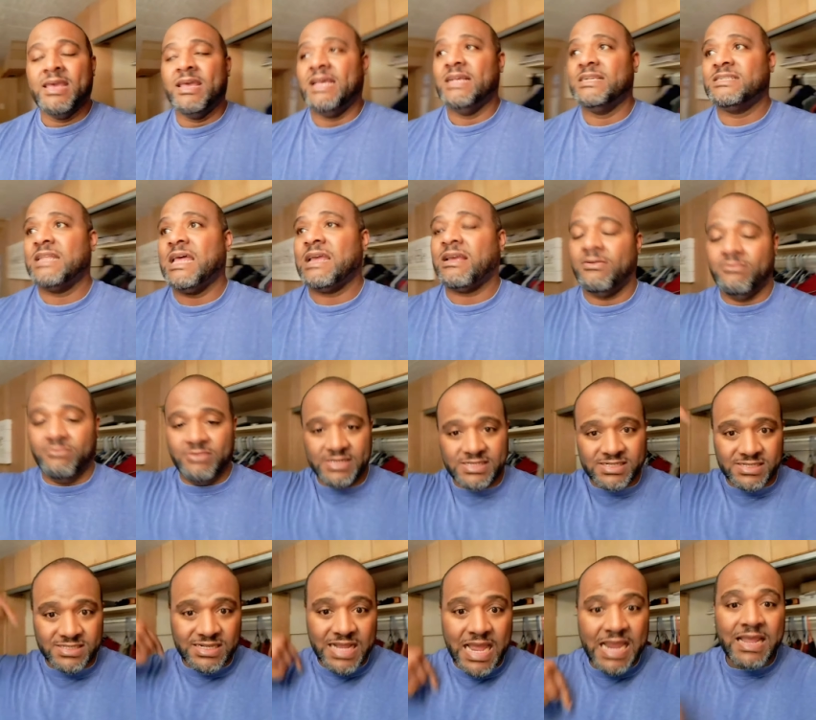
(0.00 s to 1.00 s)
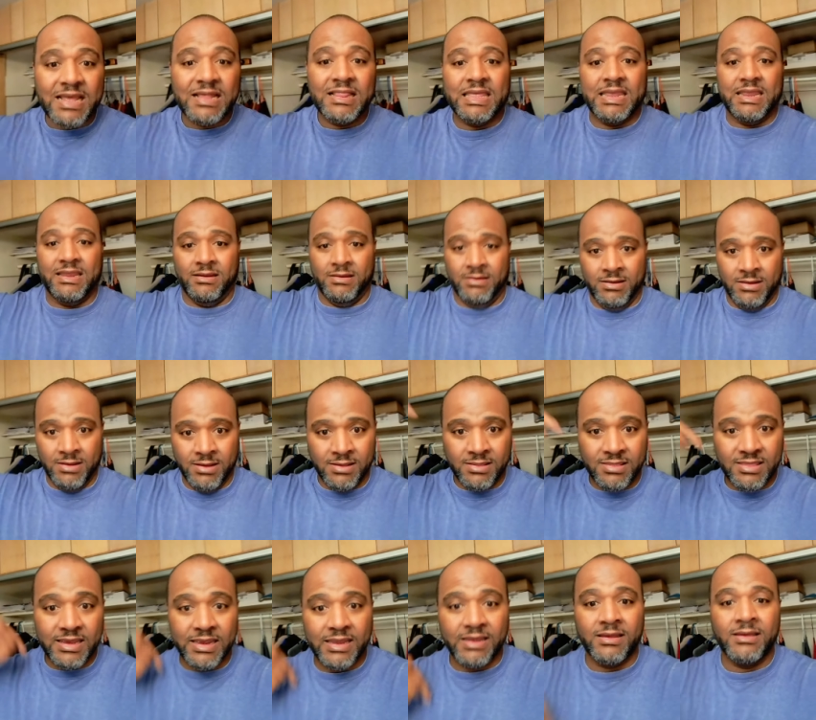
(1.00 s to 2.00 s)
It's like a recycling
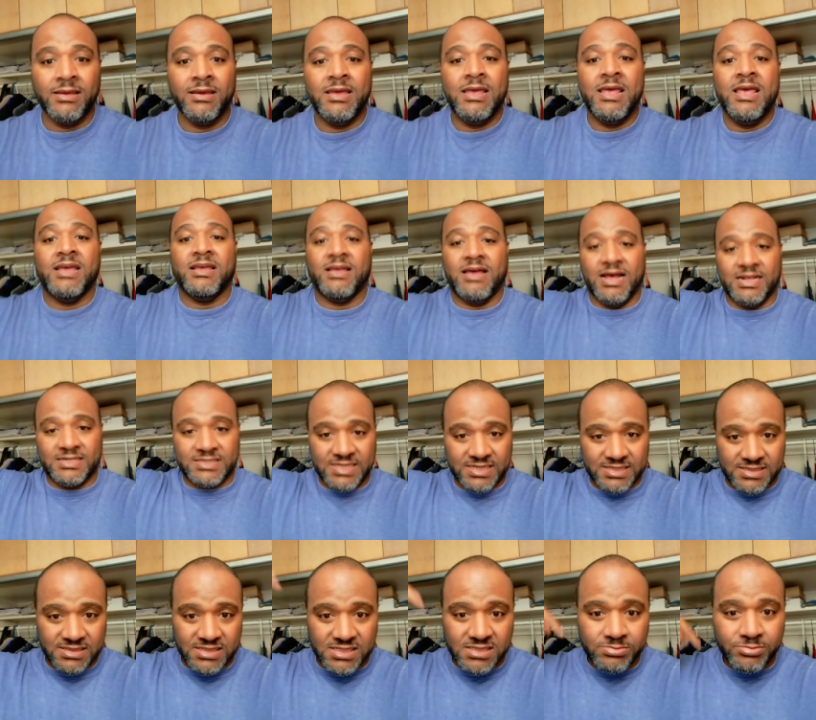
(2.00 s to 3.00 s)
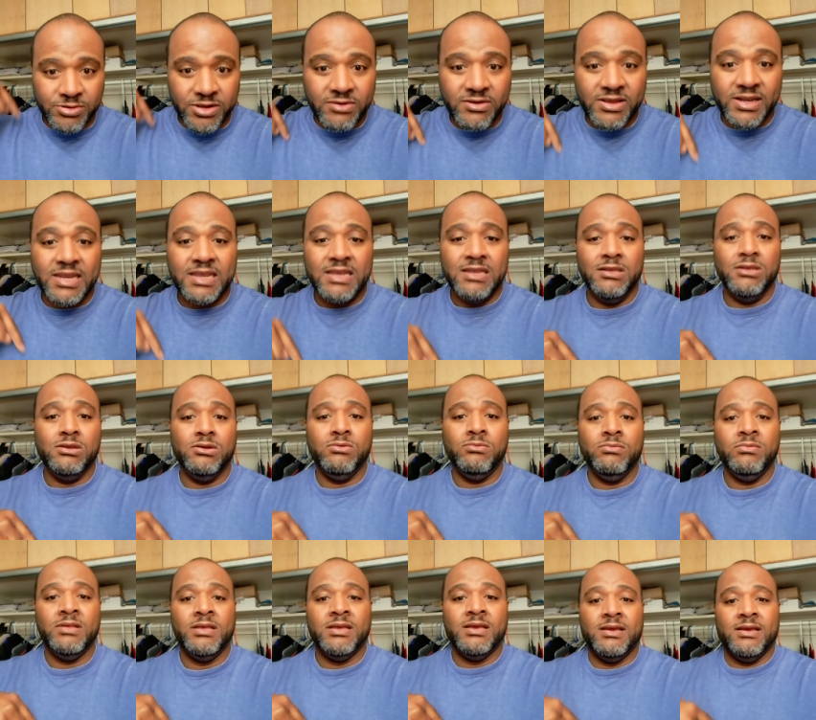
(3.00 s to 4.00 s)
thing. God sends his spirit in
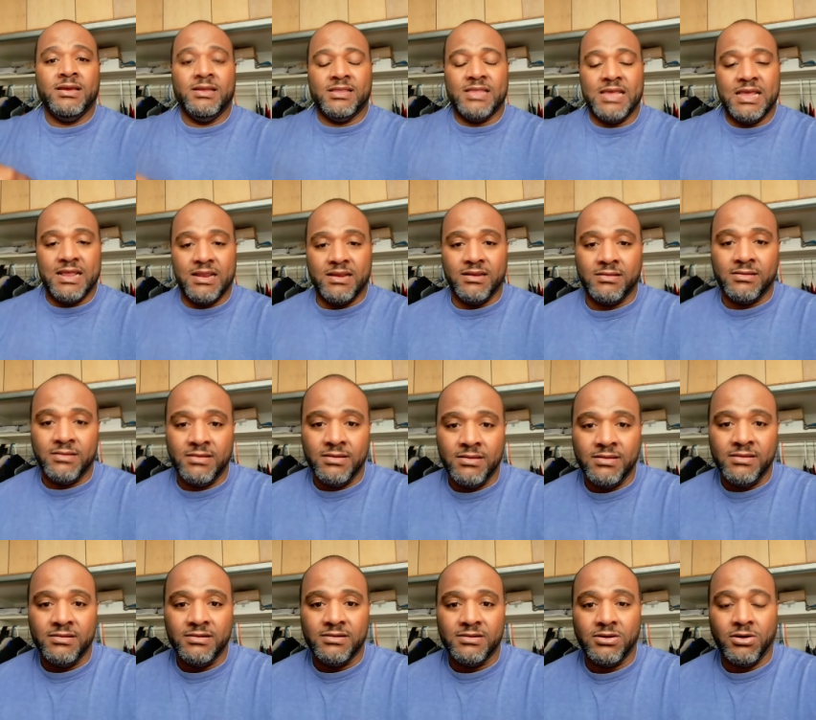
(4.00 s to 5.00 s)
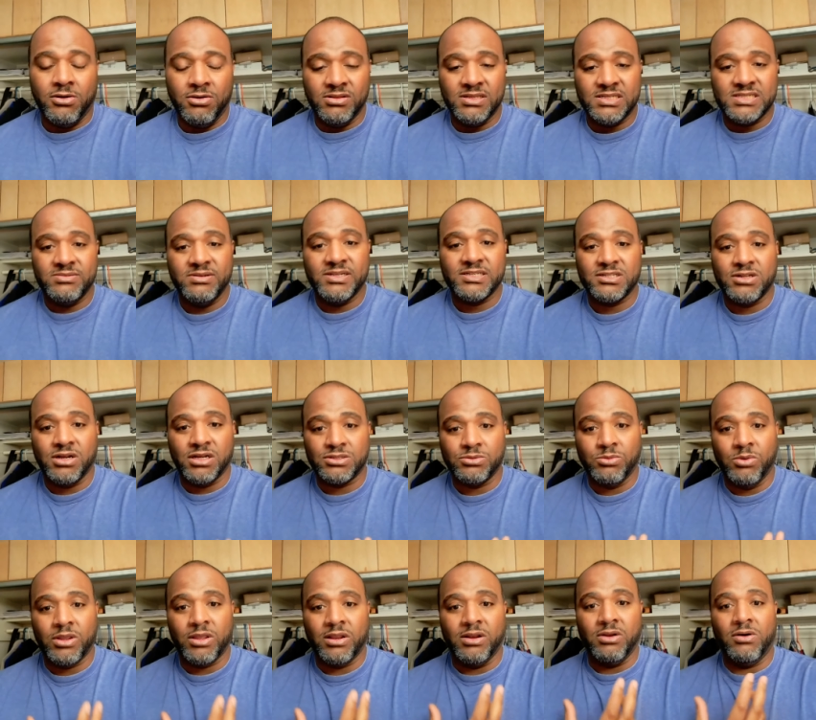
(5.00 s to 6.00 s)
you, then the Holy Spirit starts
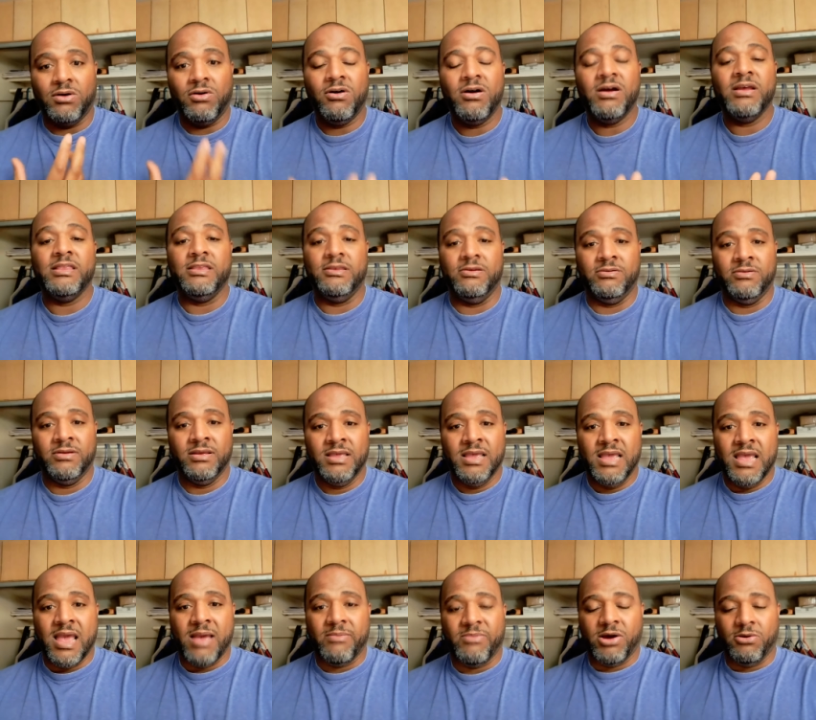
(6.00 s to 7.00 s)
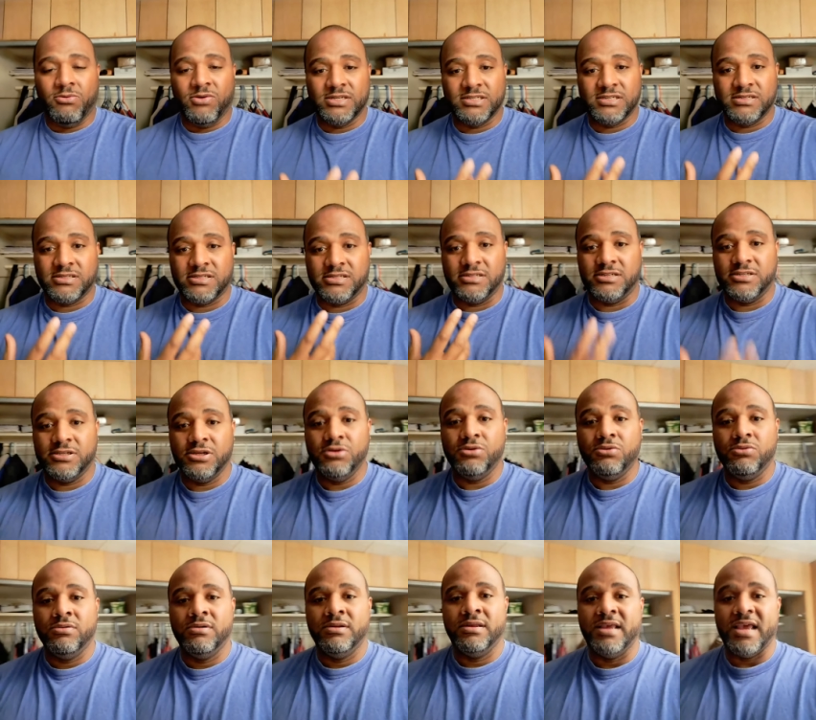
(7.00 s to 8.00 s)
working on you about what you should
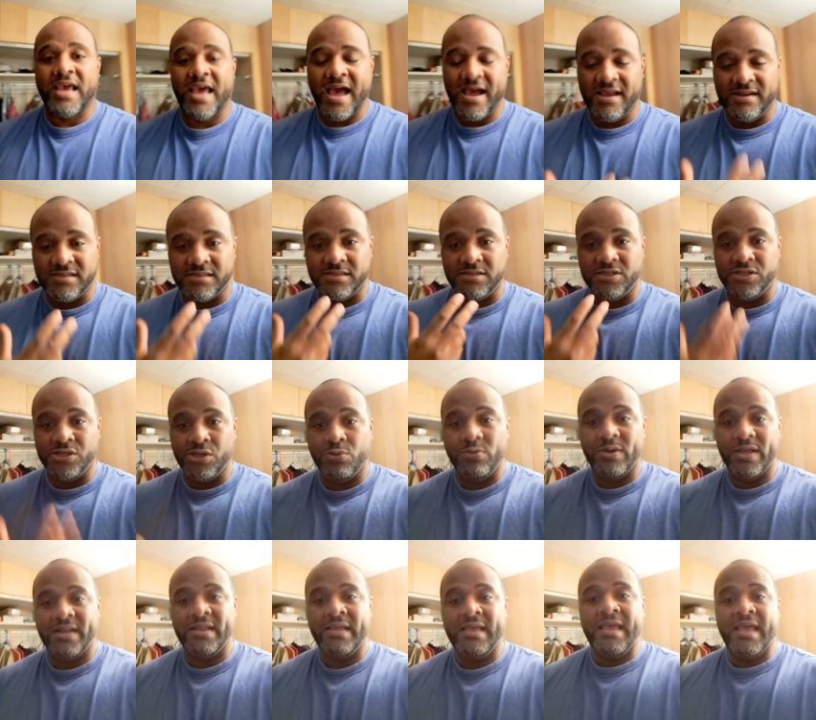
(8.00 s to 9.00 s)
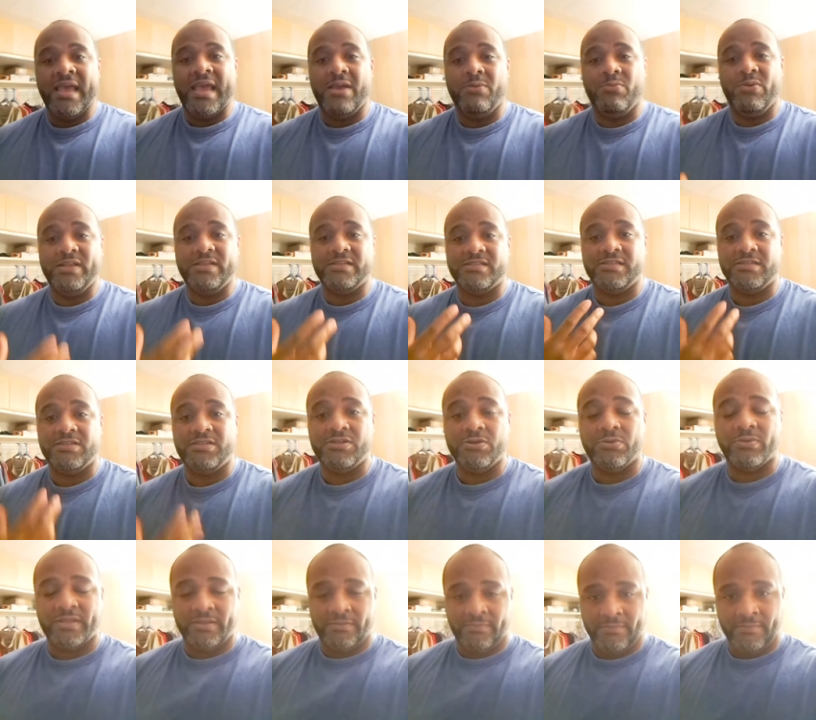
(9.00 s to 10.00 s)
do and how you should do it and when you should
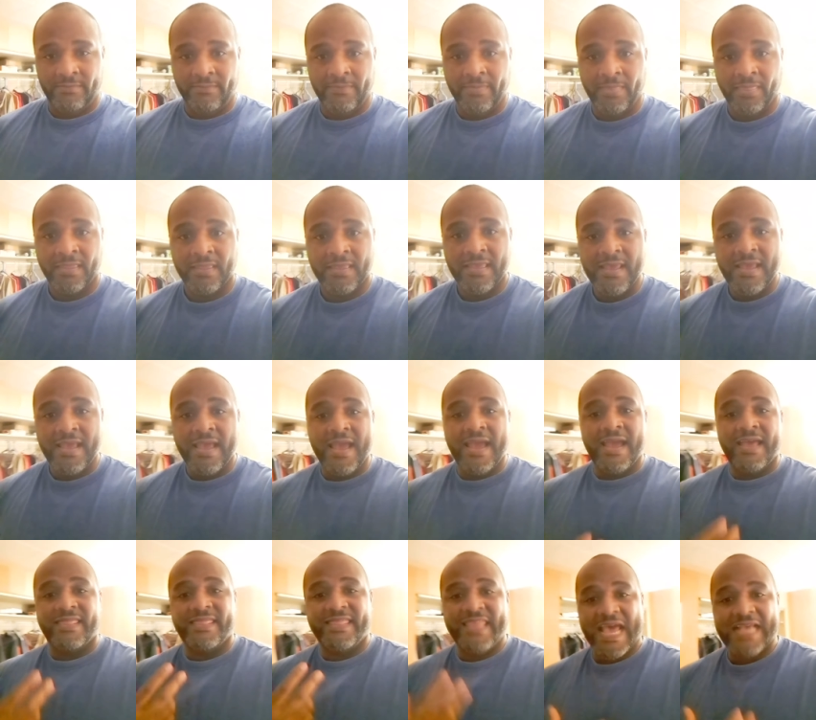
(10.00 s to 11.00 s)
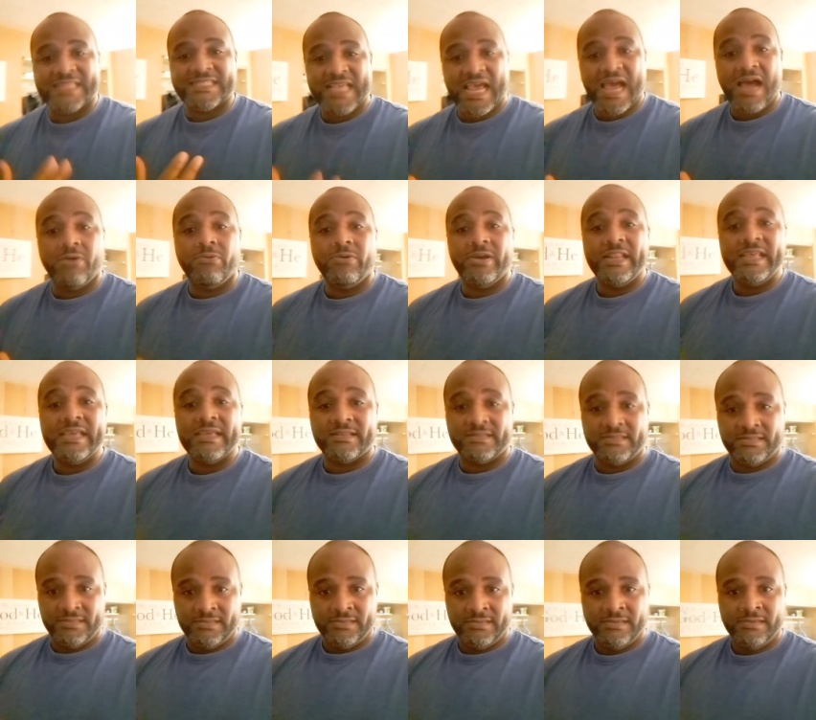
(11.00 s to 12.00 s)
do it. That's how it
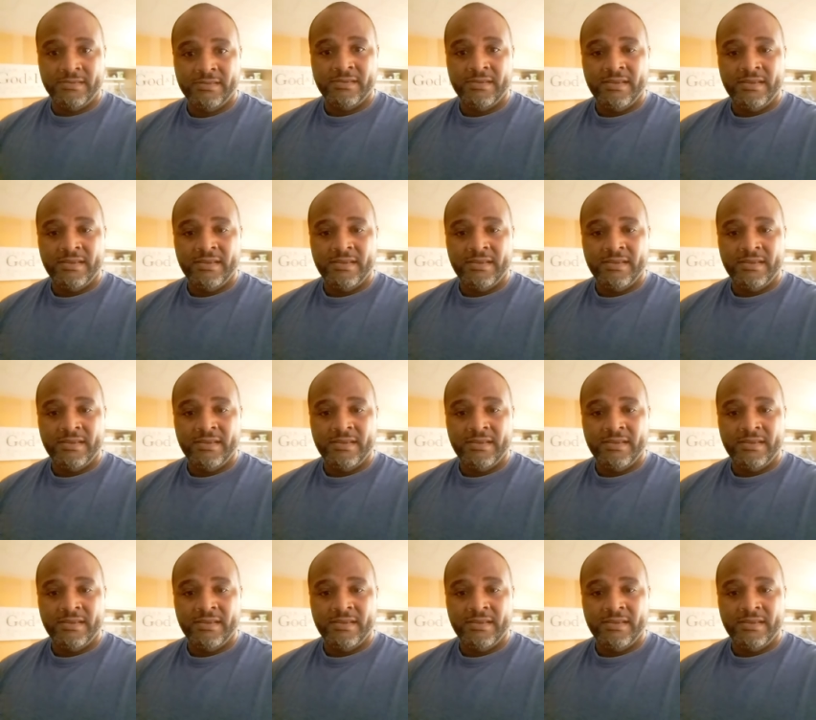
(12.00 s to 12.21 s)
is.